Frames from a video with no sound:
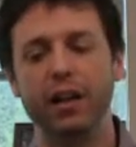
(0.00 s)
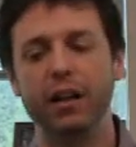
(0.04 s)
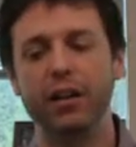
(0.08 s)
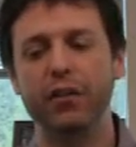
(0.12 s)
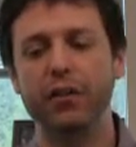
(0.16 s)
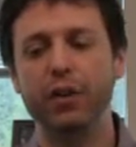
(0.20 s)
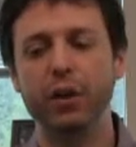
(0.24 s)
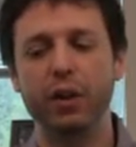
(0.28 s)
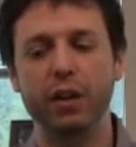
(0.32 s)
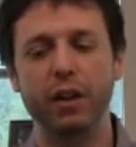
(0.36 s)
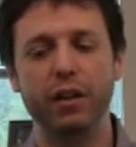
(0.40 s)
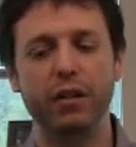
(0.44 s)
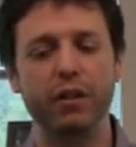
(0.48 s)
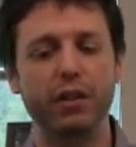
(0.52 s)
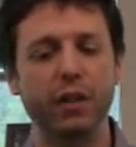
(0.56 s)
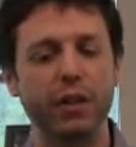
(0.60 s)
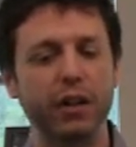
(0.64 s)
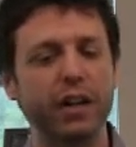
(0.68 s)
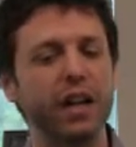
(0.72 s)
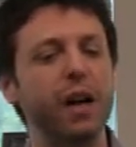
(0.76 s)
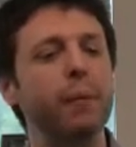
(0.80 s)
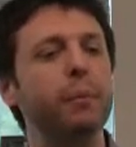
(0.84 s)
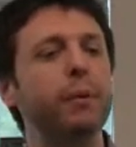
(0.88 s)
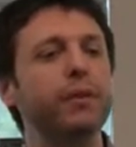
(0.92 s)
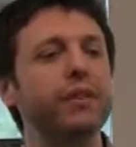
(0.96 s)
There are a
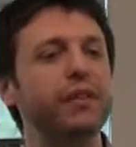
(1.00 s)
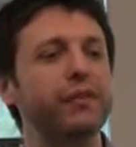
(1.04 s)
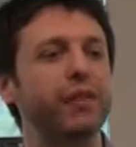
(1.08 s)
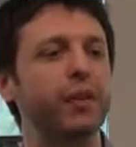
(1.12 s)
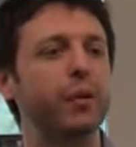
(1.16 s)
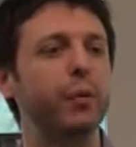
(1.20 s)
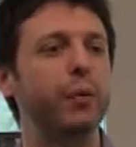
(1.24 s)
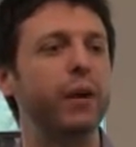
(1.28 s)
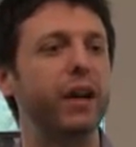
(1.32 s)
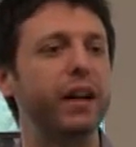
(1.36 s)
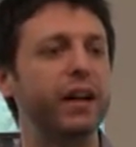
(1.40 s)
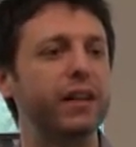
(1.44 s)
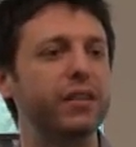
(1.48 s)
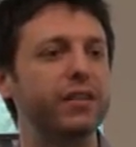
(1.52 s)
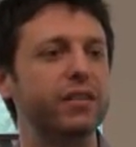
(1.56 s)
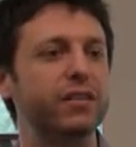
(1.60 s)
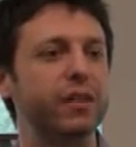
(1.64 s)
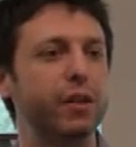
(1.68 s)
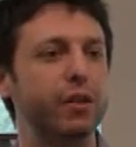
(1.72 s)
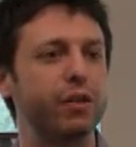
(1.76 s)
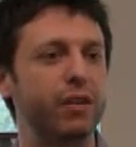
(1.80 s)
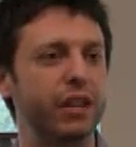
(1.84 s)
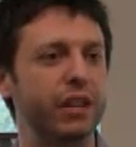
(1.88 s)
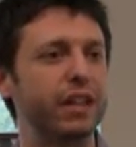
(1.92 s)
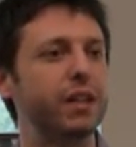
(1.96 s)
couple different ways
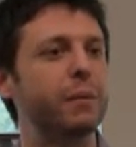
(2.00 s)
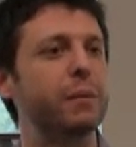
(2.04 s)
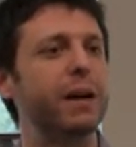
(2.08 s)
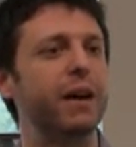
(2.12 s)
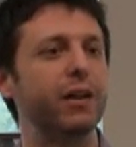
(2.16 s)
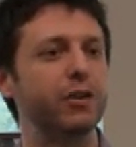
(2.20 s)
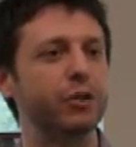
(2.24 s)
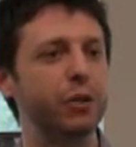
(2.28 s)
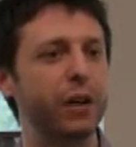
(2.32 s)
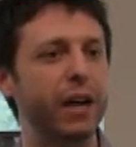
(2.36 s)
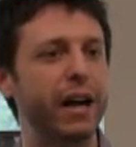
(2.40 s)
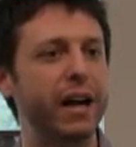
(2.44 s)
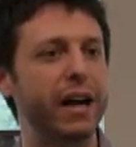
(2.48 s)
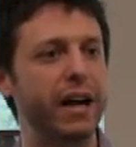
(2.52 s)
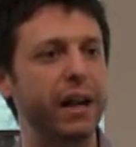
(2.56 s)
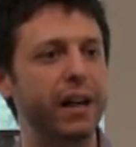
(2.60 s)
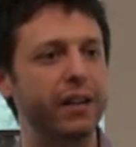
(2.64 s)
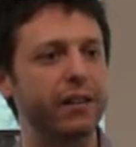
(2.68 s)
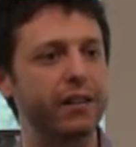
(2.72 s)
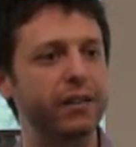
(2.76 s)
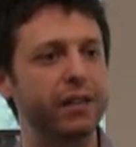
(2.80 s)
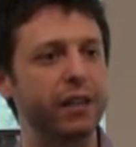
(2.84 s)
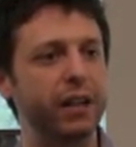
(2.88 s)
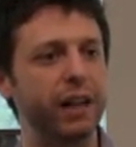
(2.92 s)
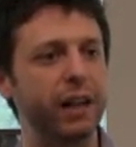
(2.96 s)
to think about Dryad.